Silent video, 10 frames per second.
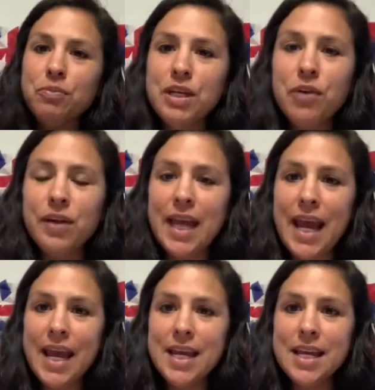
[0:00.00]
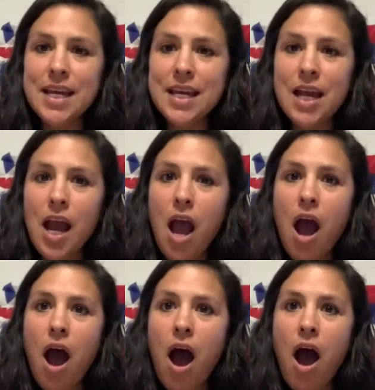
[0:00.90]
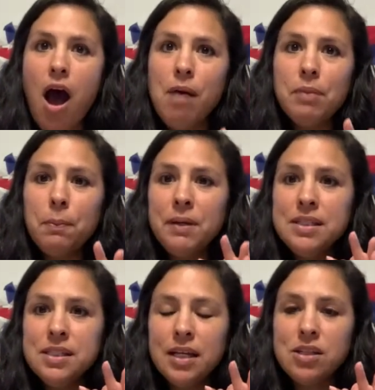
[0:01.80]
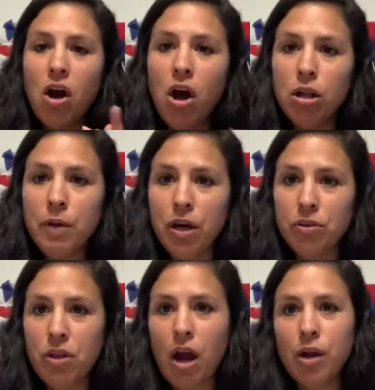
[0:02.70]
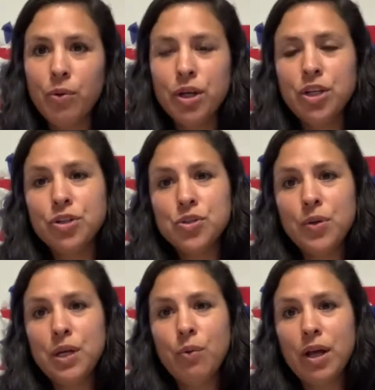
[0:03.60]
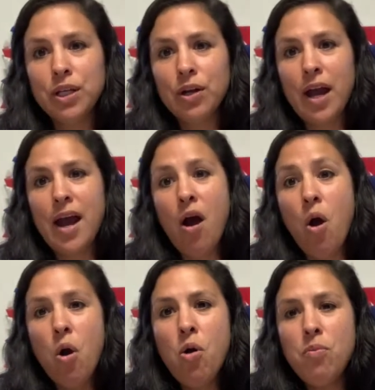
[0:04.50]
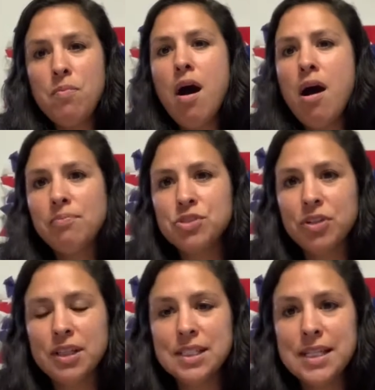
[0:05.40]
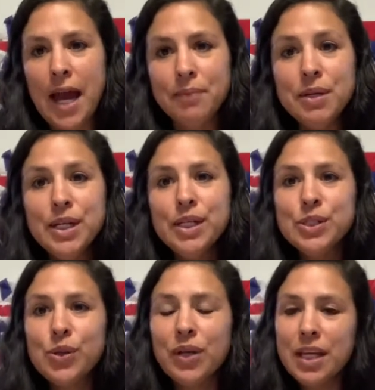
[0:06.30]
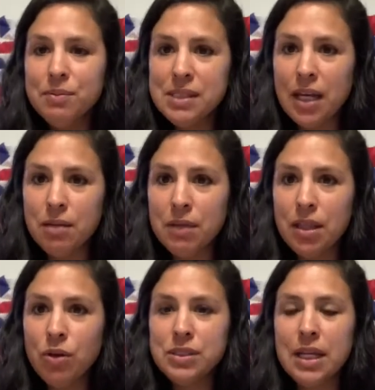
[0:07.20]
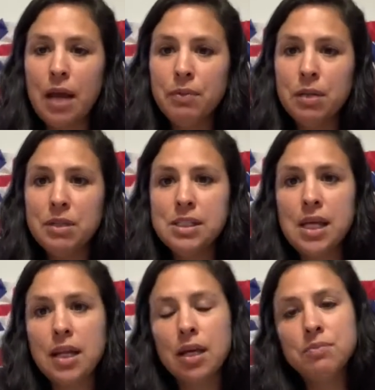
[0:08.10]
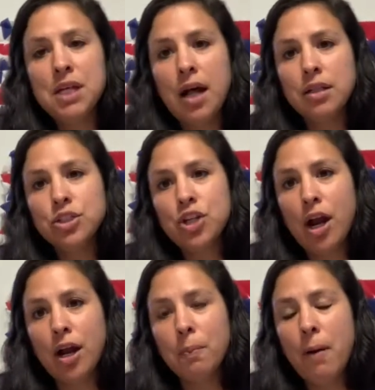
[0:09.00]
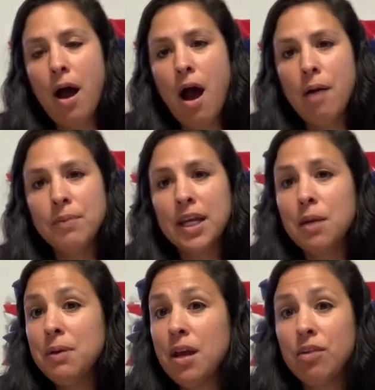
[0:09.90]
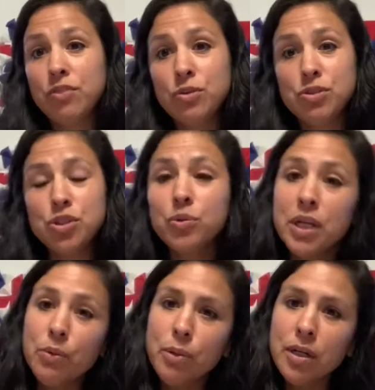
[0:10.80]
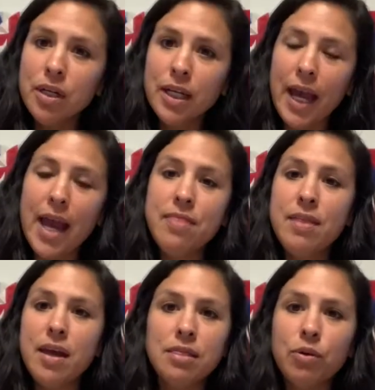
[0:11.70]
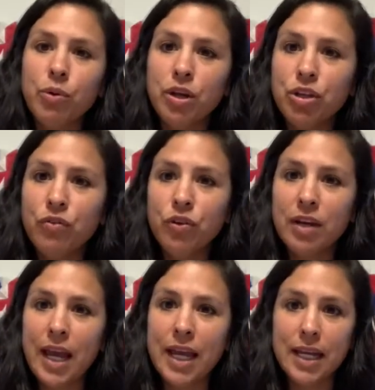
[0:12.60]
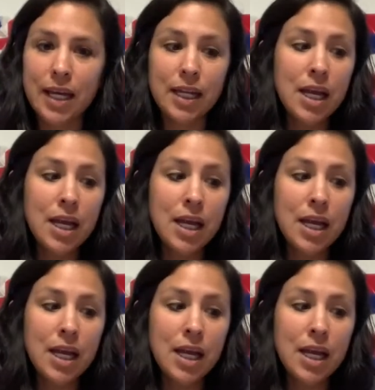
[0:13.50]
to be creating a piece that's all about the artwork you're doing while you're at home during this time. So keep sending me those, and I'm going to be sending them to Ella Sharp. It could be of you doing work and then the work you've created.